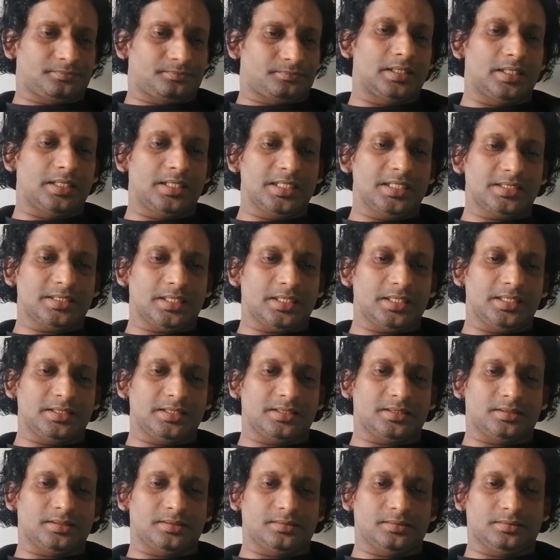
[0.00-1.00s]
The reason
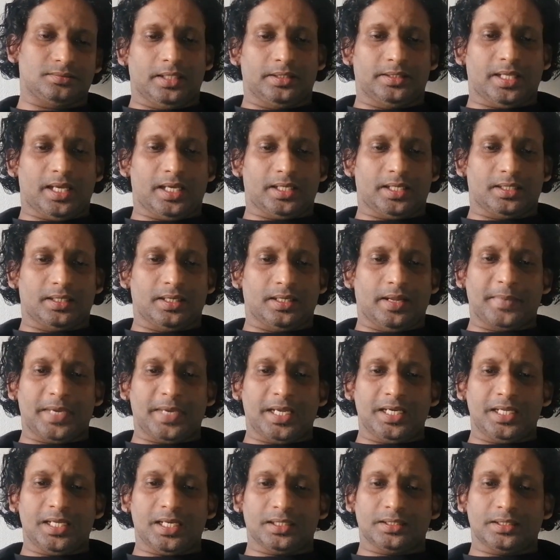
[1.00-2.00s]
is that
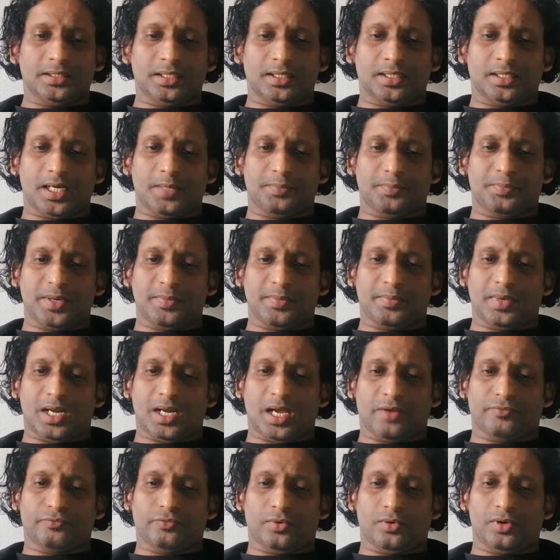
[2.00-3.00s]
many other great people
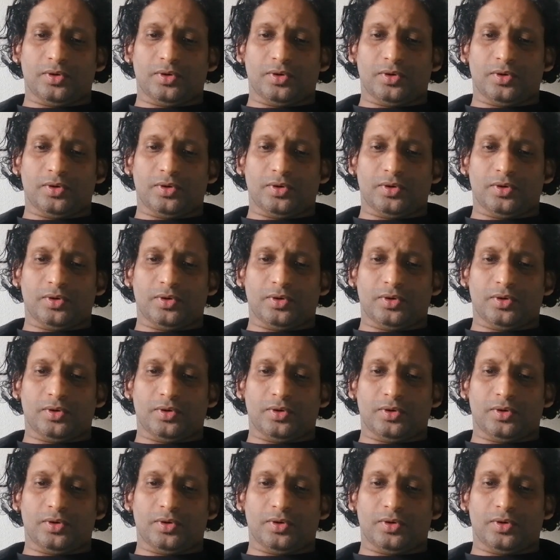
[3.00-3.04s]
have